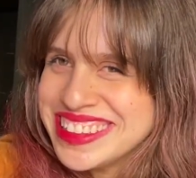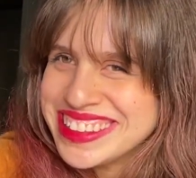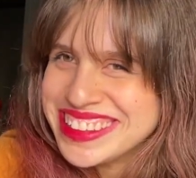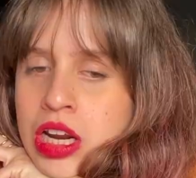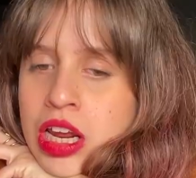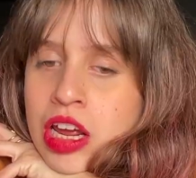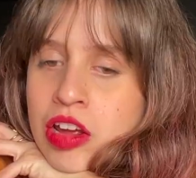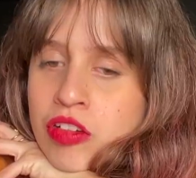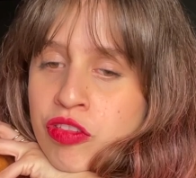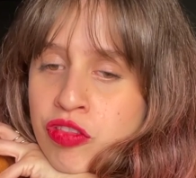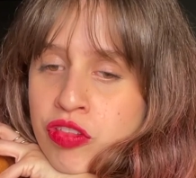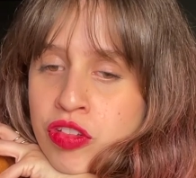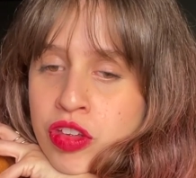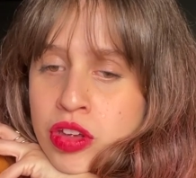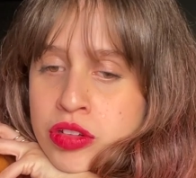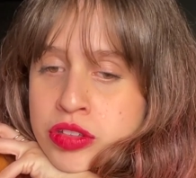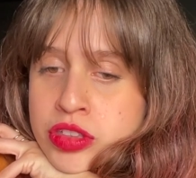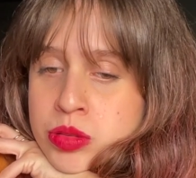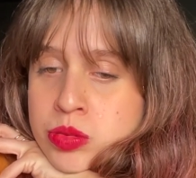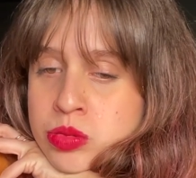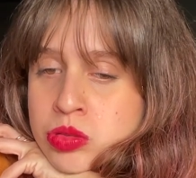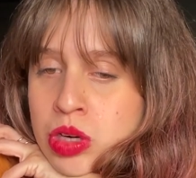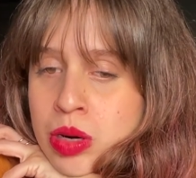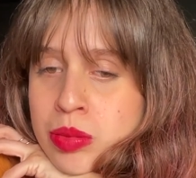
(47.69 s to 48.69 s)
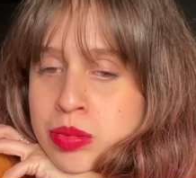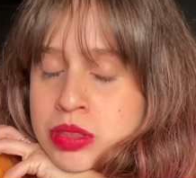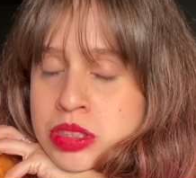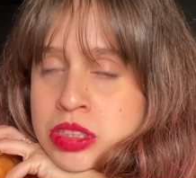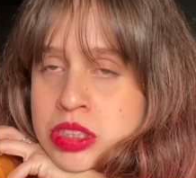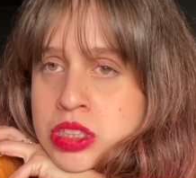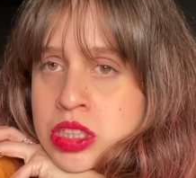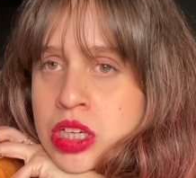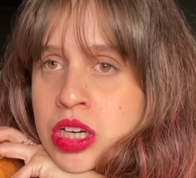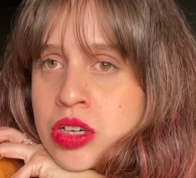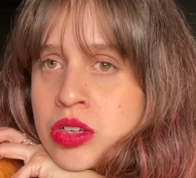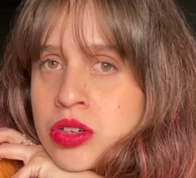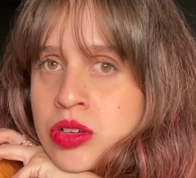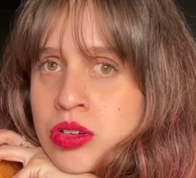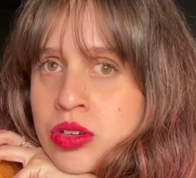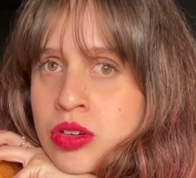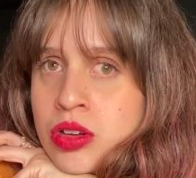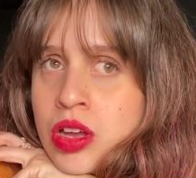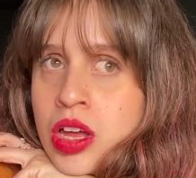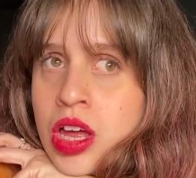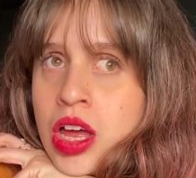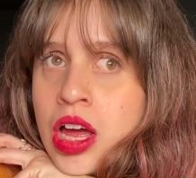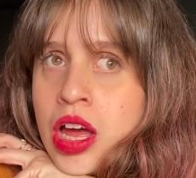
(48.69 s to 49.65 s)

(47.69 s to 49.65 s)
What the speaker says: If you subscribe to this channel